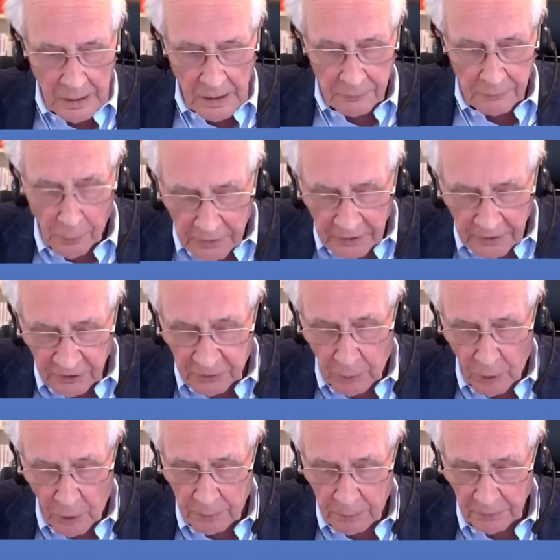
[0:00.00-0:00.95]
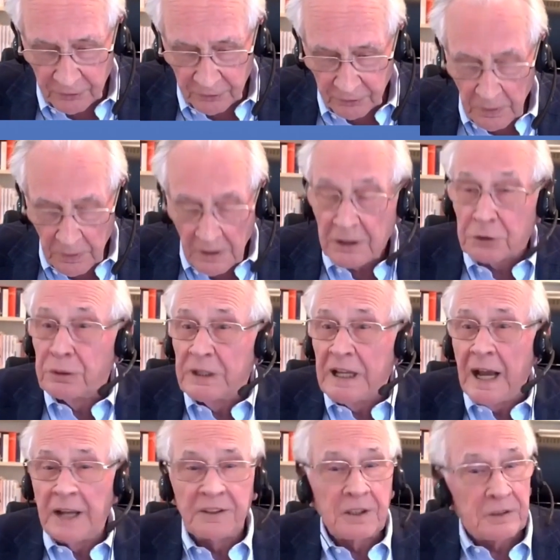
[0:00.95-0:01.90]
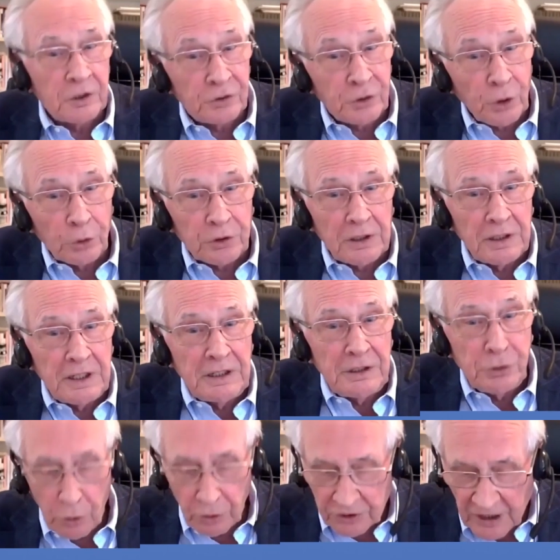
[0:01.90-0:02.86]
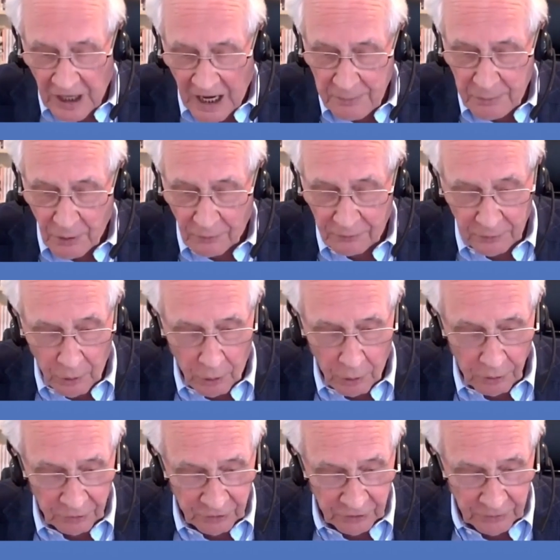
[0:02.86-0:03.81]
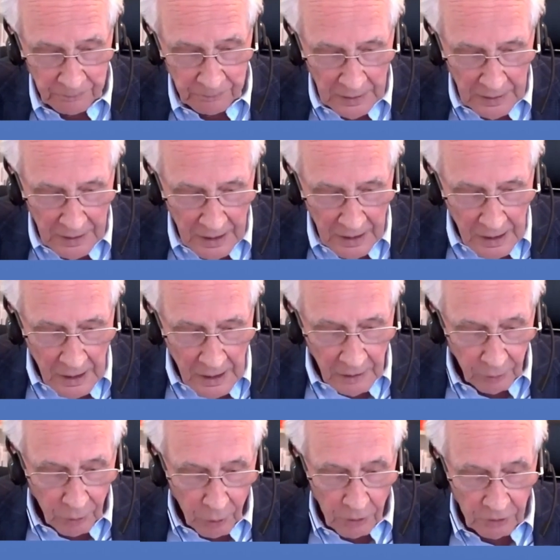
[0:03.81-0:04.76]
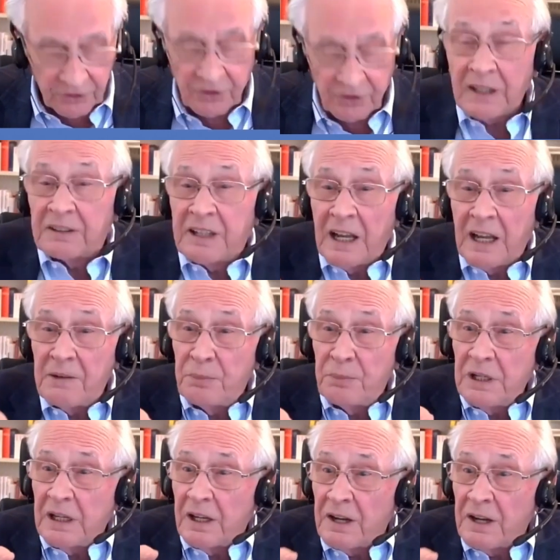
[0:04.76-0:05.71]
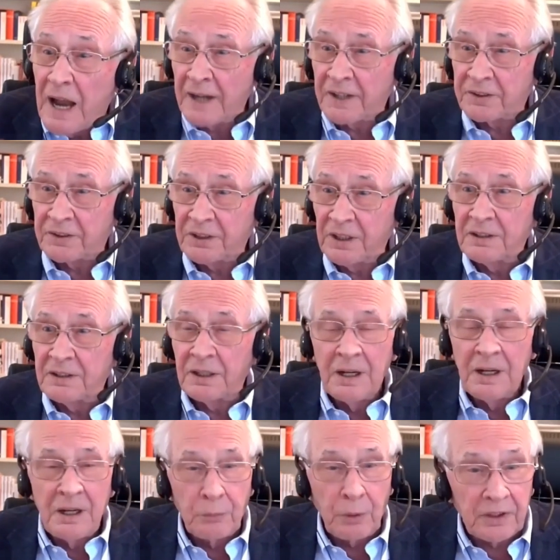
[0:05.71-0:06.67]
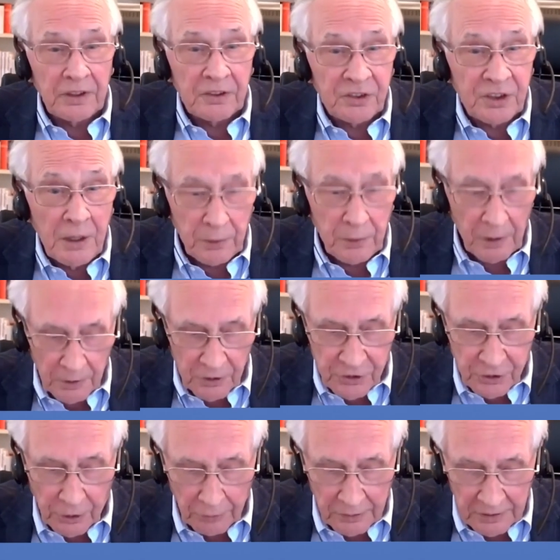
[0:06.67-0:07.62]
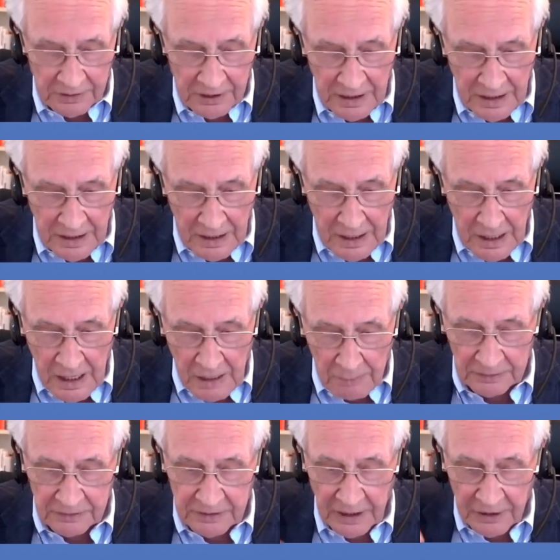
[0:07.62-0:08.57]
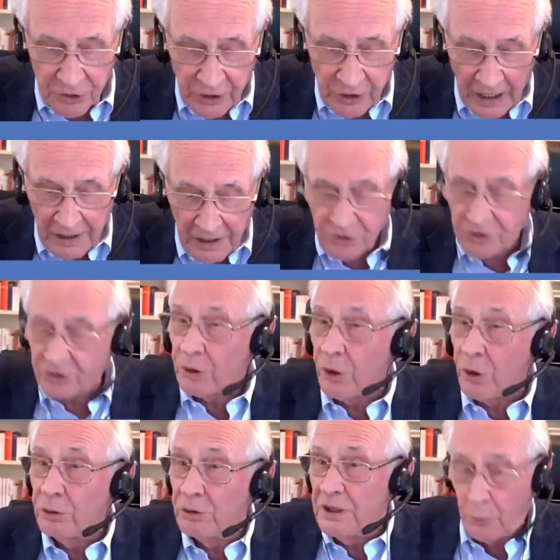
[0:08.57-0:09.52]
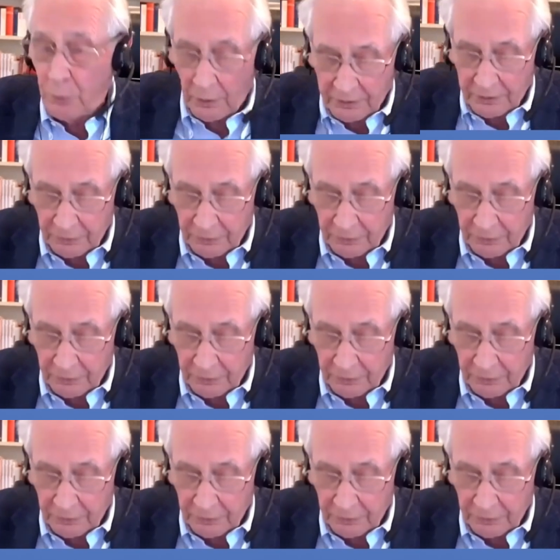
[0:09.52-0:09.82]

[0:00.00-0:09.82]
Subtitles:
for this purpose, created a totally new type of laws that can be enacted with a simple majority, but can change only with a